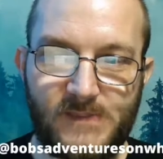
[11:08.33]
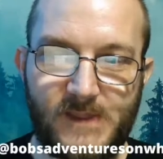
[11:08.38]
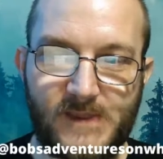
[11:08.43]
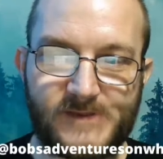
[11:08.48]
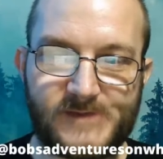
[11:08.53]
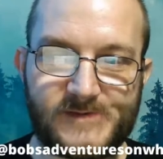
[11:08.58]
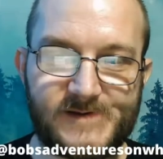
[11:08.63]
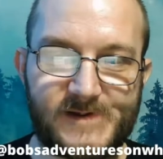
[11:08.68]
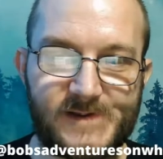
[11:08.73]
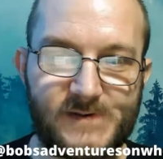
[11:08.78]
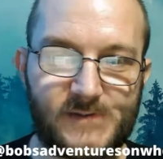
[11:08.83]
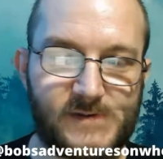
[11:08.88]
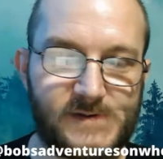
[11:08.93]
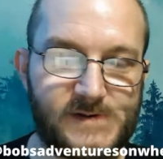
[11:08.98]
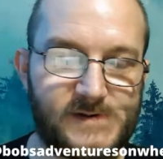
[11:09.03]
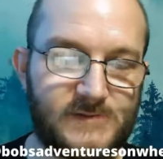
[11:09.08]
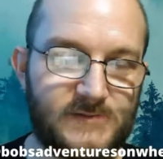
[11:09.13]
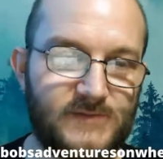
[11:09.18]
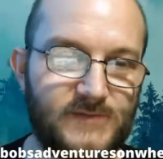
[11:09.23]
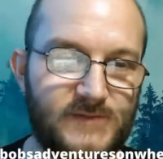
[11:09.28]
That's another
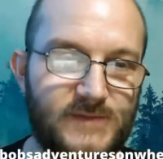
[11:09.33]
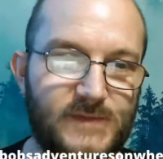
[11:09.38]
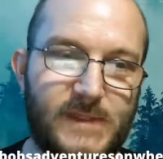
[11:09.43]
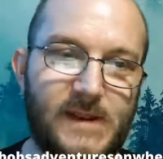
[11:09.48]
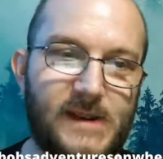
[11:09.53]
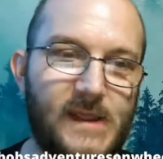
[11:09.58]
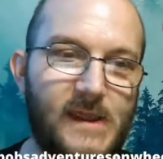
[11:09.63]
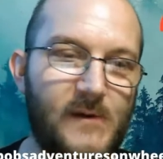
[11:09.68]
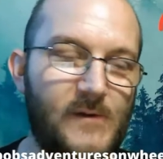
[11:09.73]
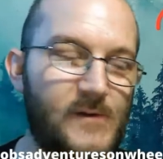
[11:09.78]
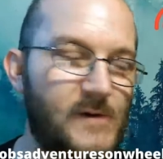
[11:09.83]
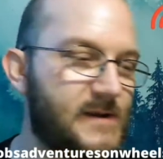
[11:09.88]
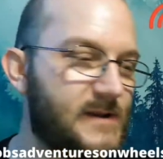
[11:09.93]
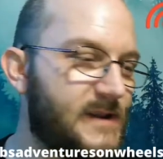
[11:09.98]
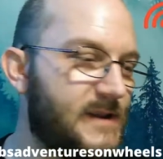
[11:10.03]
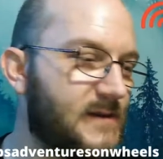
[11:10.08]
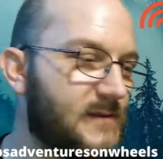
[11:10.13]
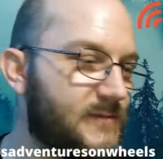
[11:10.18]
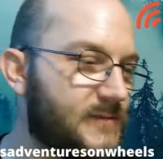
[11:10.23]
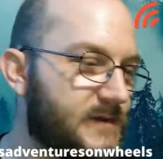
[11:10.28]
one that I want
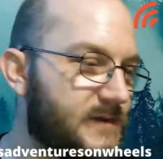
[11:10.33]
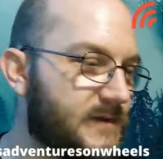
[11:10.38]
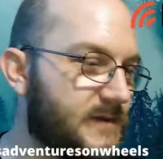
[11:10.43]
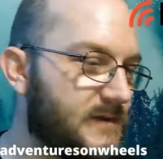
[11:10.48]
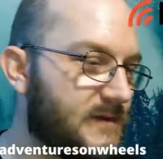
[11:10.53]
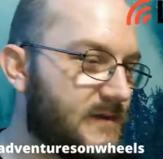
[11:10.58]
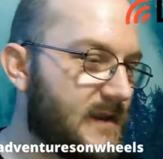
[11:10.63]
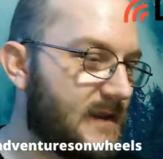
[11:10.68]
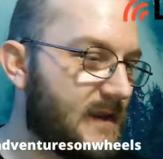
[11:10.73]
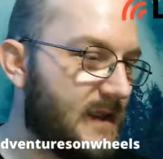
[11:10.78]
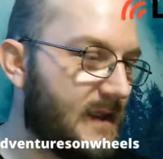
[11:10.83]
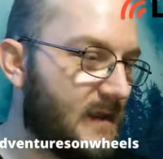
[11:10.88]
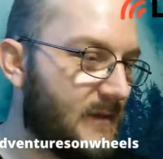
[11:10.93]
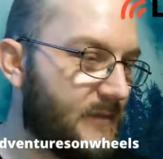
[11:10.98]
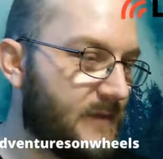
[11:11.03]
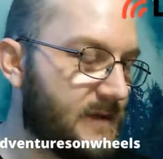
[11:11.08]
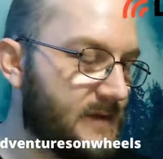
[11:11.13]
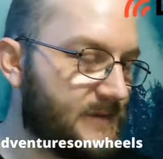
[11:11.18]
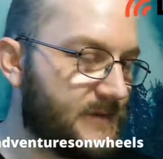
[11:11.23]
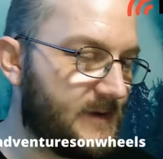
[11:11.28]
to
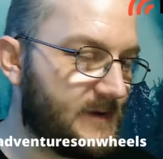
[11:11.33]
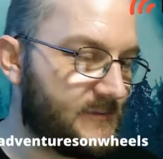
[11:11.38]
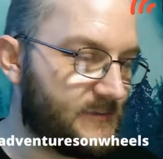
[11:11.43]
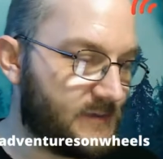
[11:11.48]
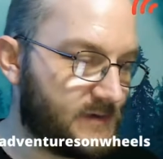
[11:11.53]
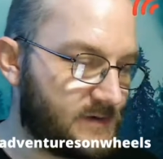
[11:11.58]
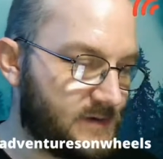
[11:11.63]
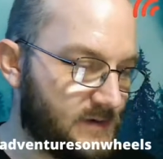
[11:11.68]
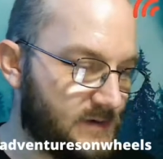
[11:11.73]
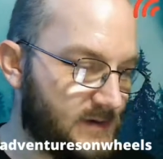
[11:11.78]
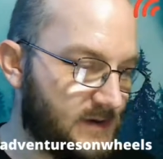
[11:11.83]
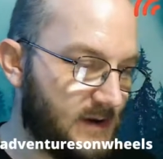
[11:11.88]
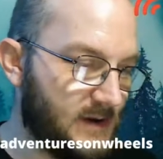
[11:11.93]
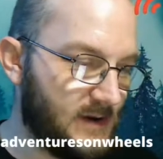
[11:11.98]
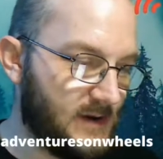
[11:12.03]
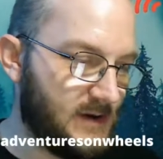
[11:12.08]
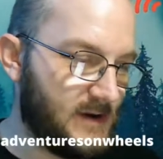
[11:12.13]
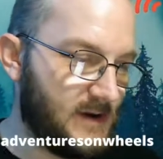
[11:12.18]
help get there for sure.